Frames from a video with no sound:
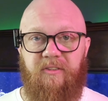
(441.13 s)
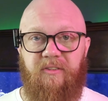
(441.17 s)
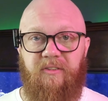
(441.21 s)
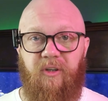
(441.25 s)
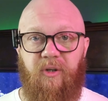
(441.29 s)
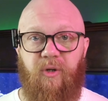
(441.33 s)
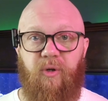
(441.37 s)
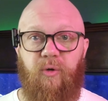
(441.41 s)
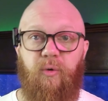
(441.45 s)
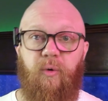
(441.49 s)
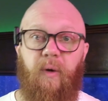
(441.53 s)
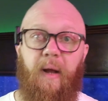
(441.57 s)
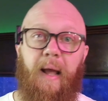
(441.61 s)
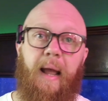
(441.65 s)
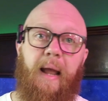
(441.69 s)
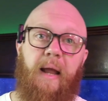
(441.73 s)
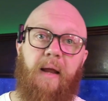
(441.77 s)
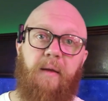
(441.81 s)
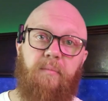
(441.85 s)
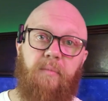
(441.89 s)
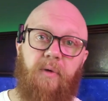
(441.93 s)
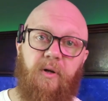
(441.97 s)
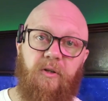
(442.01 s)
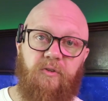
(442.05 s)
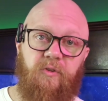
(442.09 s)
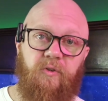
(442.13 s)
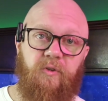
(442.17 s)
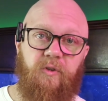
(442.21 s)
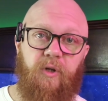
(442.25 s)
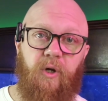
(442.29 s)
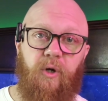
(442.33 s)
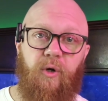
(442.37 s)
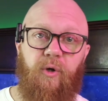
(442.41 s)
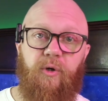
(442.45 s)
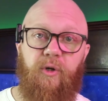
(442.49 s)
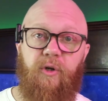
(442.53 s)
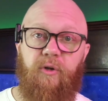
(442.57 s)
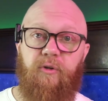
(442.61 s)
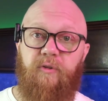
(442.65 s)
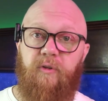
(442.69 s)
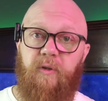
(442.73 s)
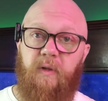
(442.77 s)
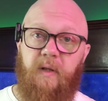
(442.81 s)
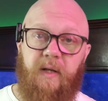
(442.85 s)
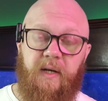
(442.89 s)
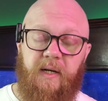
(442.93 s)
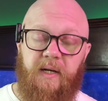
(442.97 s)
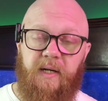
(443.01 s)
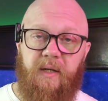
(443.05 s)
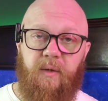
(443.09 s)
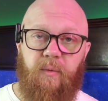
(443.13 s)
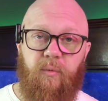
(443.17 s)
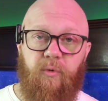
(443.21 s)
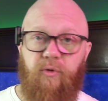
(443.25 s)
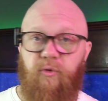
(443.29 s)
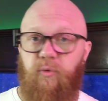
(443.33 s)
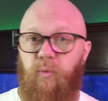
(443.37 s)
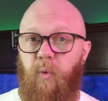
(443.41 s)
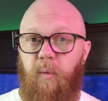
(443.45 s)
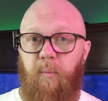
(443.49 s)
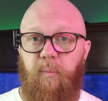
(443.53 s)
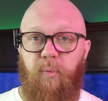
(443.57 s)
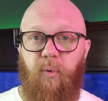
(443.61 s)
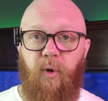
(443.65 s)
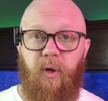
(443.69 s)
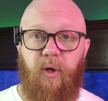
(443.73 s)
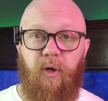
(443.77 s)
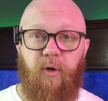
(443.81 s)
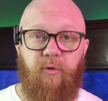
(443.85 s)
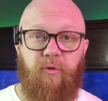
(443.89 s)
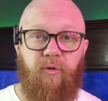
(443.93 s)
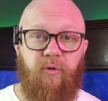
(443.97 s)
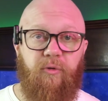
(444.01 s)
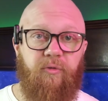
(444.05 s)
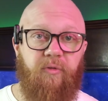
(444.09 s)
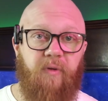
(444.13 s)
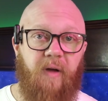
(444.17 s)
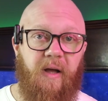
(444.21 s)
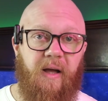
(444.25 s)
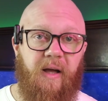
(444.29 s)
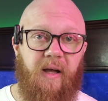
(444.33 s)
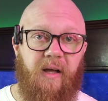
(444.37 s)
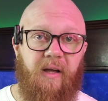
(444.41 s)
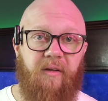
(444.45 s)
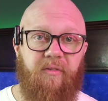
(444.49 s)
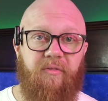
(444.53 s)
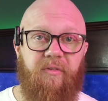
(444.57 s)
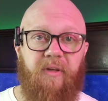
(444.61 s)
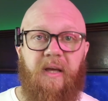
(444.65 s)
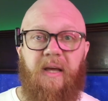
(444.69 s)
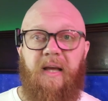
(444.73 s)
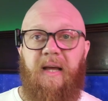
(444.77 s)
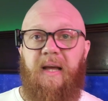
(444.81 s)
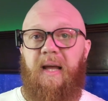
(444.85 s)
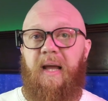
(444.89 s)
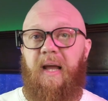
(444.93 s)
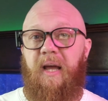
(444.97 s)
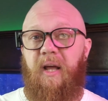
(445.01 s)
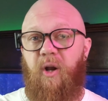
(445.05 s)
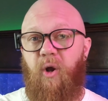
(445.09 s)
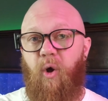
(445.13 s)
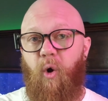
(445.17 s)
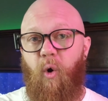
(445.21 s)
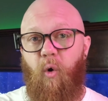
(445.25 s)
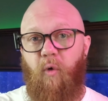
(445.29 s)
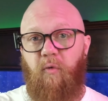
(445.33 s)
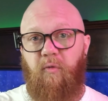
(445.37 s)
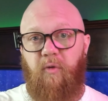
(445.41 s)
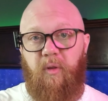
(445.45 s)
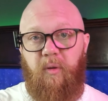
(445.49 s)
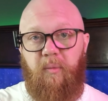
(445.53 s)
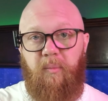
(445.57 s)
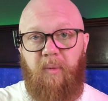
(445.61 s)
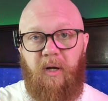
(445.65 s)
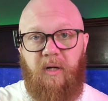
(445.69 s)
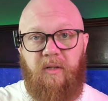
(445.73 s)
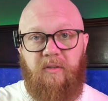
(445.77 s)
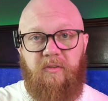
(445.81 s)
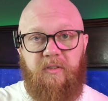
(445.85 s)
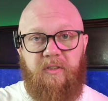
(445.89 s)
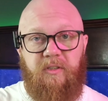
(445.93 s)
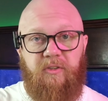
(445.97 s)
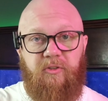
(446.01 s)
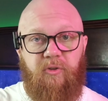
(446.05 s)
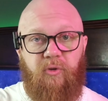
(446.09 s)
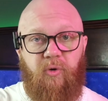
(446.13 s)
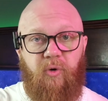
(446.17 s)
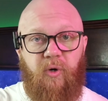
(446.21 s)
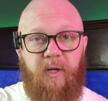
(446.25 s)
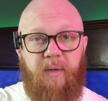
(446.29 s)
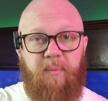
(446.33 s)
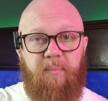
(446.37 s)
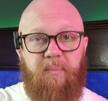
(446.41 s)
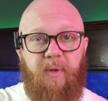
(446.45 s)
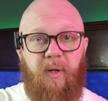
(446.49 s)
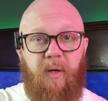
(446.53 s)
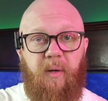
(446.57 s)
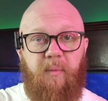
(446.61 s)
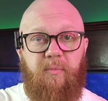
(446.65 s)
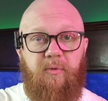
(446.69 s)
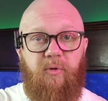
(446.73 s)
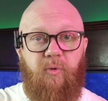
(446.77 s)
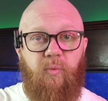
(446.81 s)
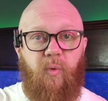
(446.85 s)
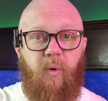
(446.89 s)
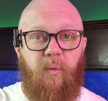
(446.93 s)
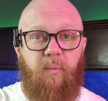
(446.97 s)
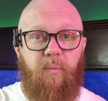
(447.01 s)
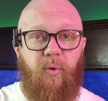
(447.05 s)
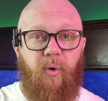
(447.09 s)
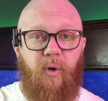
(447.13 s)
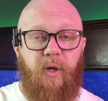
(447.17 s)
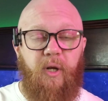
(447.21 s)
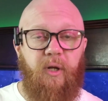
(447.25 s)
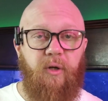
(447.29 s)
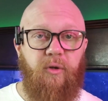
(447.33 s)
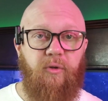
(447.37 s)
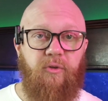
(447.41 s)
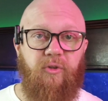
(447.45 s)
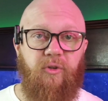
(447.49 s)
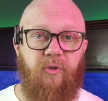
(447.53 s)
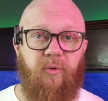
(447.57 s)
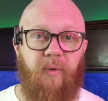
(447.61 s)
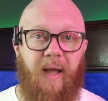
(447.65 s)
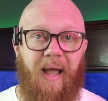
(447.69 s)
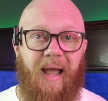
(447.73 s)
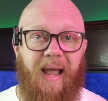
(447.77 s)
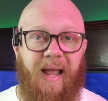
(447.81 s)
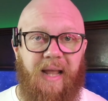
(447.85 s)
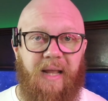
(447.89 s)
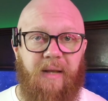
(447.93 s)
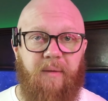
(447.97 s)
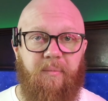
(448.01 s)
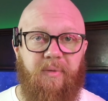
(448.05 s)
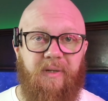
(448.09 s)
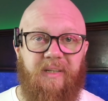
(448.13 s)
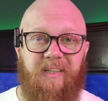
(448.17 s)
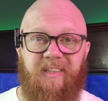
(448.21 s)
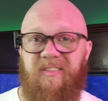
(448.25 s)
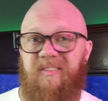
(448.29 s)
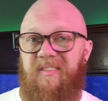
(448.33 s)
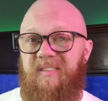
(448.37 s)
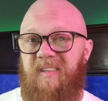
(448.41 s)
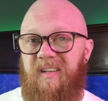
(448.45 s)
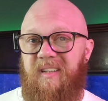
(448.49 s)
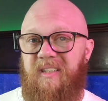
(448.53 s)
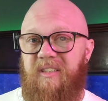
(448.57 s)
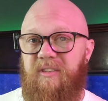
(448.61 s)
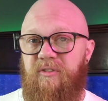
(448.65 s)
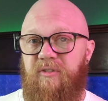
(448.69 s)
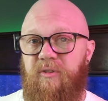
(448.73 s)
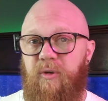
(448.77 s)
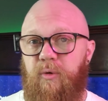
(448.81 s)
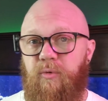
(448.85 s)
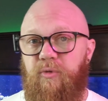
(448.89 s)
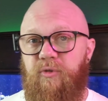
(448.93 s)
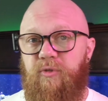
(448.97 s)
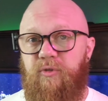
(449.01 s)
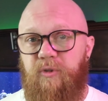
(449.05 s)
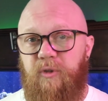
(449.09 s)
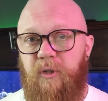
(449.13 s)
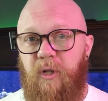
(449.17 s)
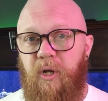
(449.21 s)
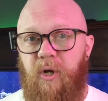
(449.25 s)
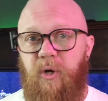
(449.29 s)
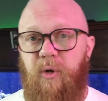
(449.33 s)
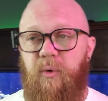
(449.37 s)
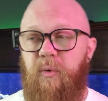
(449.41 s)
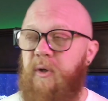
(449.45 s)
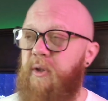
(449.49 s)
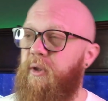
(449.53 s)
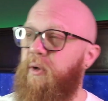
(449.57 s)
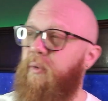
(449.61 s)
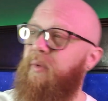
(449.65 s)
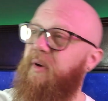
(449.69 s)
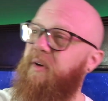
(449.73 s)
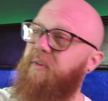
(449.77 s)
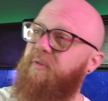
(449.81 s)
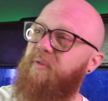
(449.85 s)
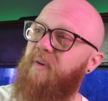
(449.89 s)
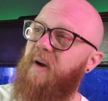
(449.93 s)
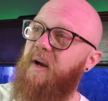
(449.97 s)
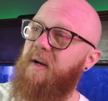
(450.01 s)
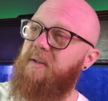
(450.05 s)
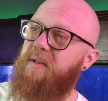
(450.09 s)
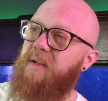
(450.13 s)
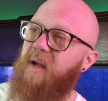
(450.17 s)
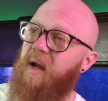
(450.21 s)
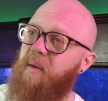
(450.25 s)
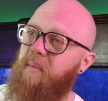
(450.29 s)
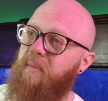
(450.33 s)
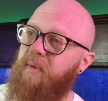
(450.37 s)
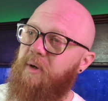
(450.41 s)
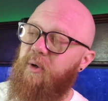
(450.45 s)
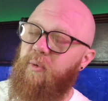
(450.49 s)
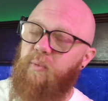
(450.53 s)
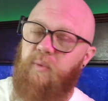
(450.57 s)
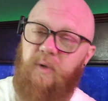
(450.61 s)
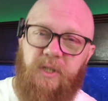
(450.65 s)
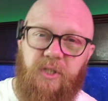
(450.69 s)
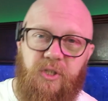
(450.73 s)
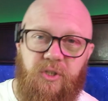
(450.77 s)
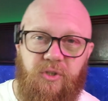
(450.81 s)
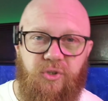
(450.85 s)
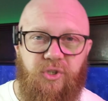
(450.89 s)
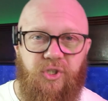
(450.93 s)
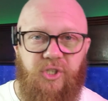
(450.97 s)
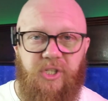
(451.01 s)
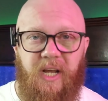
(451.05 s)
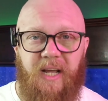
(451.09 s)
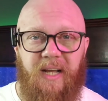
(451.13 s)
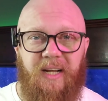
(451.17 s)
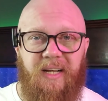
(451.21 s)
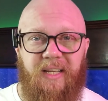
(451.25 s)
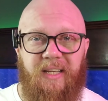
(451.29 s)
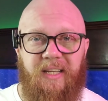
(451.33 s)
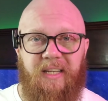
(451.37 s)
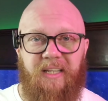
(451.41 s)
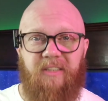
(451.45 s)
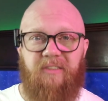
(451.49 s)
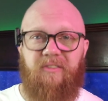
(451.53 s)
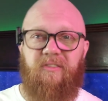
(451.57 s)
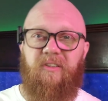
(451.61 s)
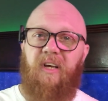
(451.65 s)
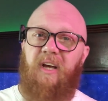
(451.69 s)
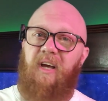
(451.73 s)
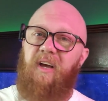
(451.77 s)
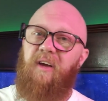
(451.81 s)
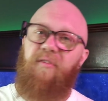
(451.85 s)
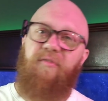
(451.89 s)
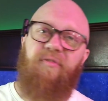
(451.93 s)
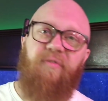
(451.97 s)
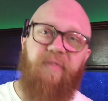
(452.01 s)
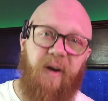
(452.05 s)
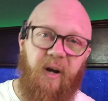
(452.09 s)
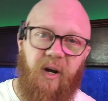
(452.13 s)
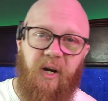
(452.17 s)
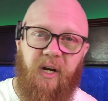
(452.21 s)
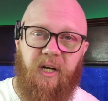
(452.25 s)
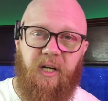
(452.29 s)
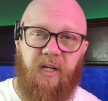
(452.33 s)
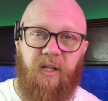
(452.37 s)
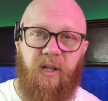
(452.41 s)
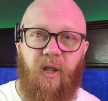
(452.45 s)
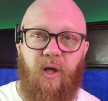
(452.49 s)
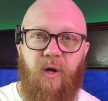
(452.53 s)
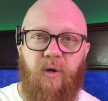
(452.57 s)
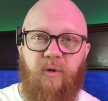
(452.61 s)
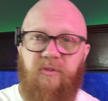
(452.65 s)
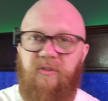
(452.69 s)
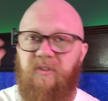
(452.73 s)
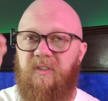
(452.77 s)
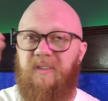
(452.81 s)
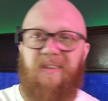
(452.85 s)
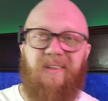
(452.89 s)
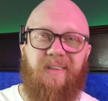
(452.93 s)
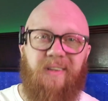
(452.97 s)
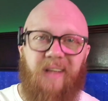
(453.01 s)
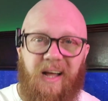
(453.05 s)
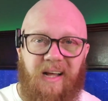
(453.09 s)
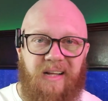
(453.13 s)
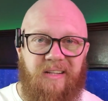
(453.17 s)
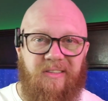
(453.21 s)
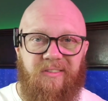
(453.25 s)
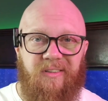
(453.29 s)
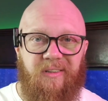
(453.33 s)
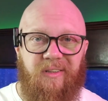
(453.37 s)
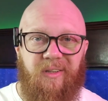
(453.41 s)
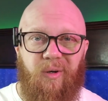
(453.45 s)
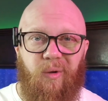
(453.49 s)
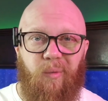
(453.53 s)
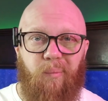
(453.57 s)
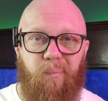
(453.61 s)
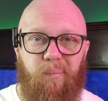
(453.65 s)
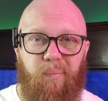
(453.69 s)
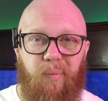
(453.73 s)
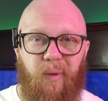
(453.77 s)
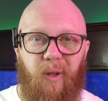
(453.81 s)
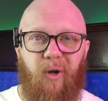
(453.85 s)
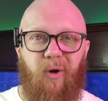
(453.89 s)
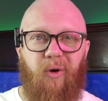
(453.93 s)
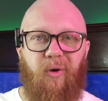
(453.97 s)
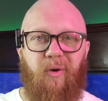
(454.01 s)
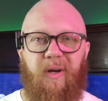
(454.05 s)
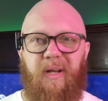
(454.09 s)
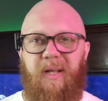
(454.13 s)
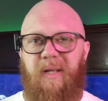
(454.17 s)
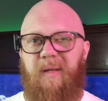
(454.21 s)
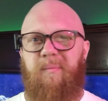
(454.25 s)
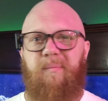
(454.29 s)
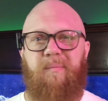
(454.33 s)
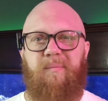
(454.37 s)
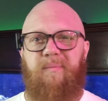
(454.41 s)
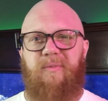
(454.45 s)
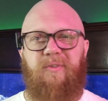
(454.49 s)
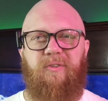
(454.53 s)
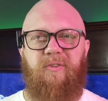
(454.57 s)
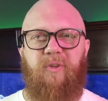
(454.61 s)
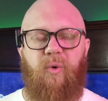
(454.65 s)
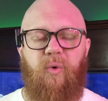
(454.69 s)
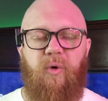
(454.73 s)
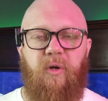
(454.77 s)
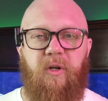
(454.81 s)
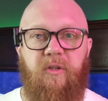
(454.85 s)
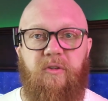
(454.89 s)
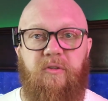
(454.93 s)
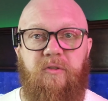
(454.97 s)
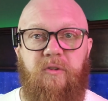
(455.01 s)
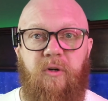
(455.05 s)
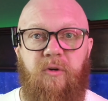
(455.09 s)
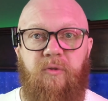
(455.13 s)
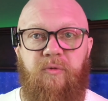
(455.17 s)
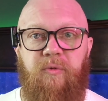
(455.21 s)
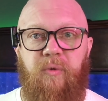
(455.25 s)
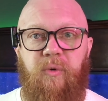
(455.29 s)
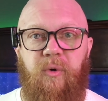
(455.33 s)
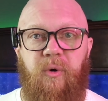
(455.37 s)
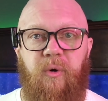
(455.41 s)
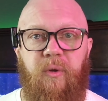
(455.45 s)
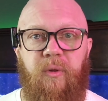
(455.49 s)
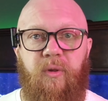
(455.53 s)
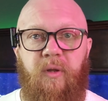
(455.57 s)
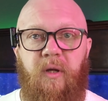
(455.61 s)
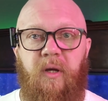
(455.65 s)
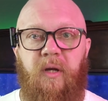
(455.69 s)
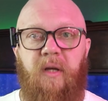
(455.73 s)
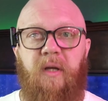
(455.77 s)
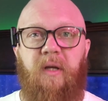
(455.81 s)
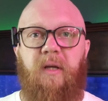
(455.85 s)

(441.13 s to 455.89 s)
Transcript: So 8 months ago, your salinity was 1.025, and over the months, it's creeped up to 1.028, but it's done it so slow, and the refractometer, when you check it, it's very close, and the line's a little blurry, and so on and so forth.